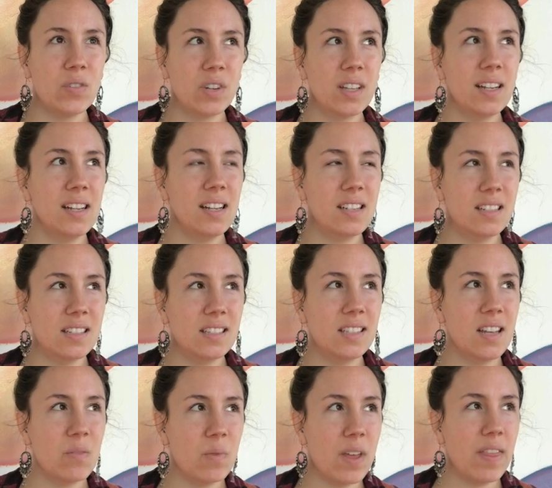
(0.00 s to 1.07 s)
really need to
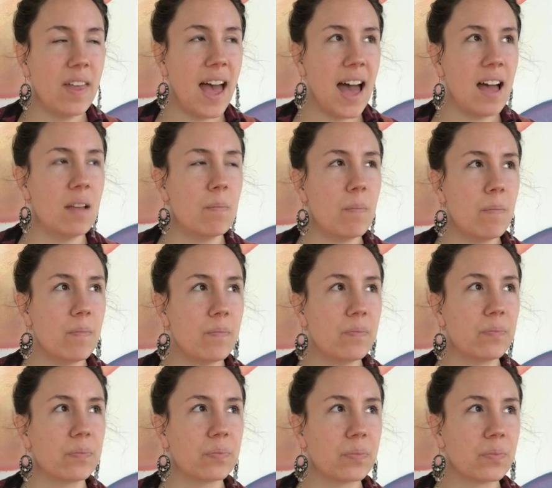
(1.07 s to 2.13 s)
sit with that
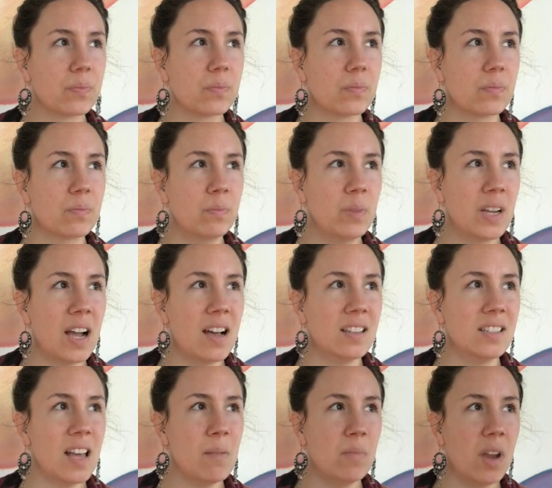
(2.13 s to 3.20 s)

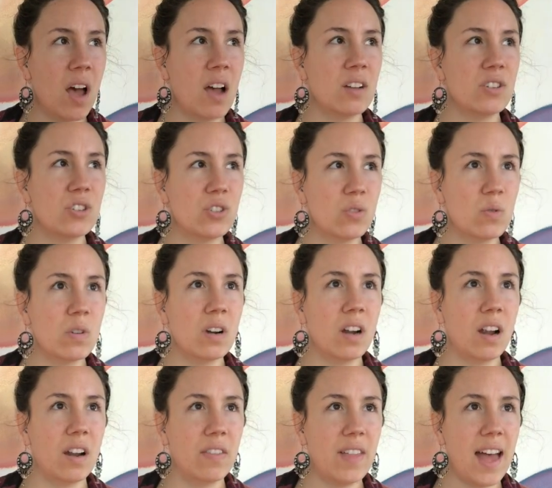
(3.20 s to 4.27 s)
because I'm not
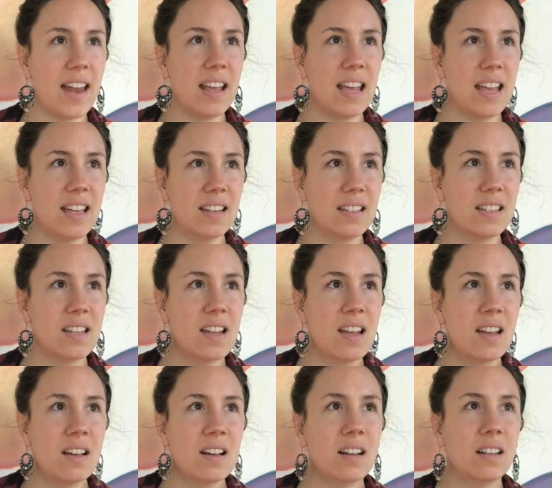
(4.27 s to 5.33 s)
sure that it
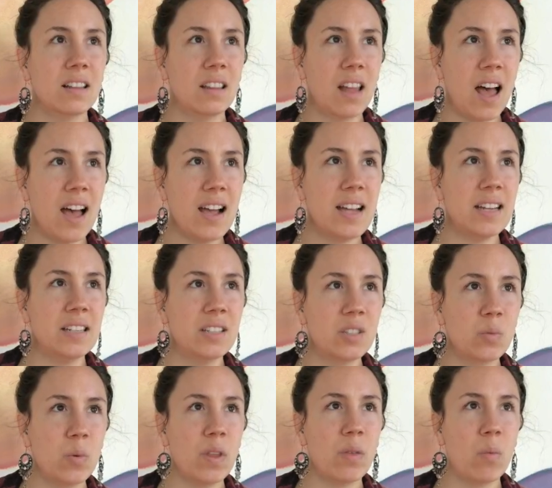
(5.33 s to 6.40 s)

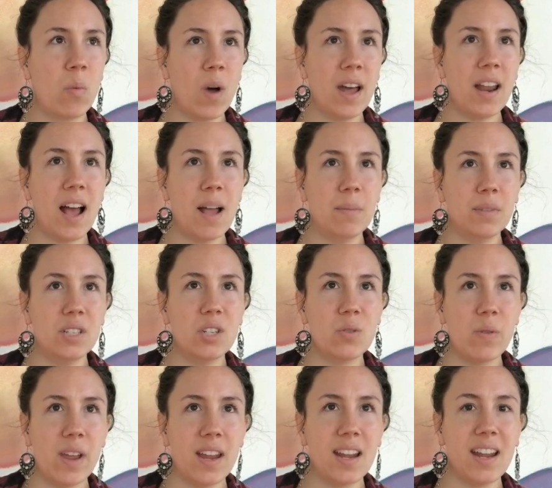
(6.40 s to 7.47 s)
aligns with what I'm
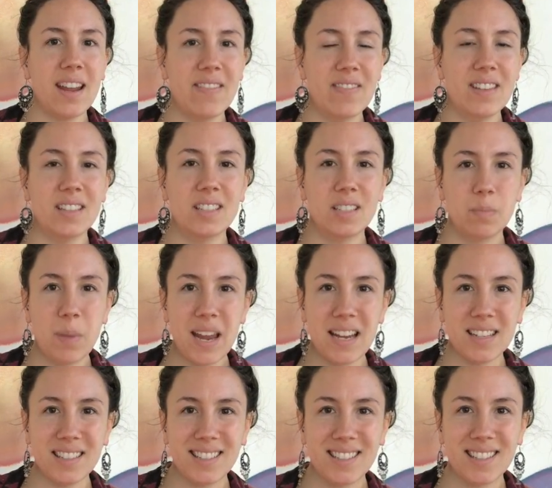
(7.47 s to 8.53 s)
doing in this
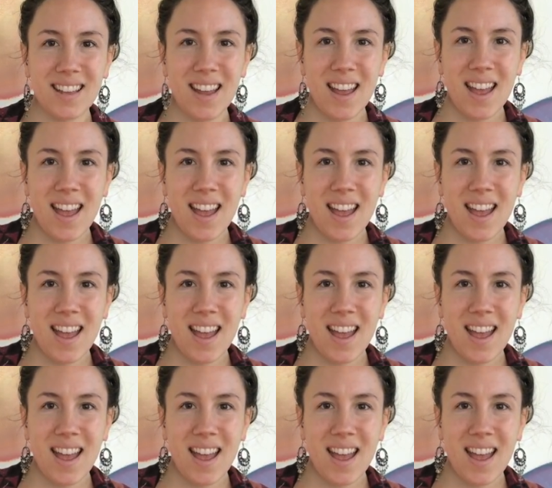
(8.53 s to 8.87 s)
space.